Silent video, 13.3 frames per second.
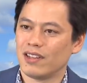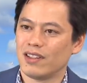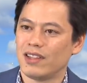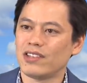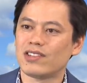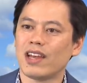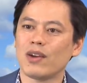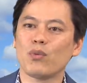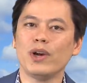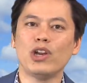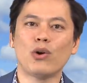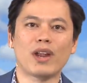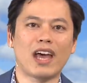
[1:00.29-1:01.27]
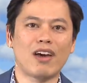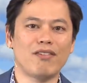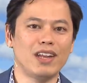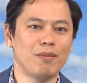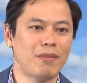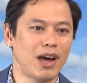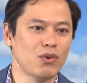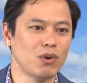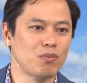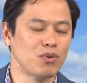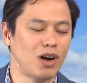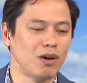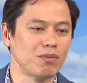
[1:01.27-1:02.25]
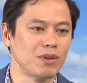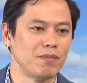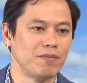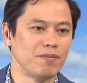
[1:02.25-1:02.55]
They said, we don't have any migrant problem.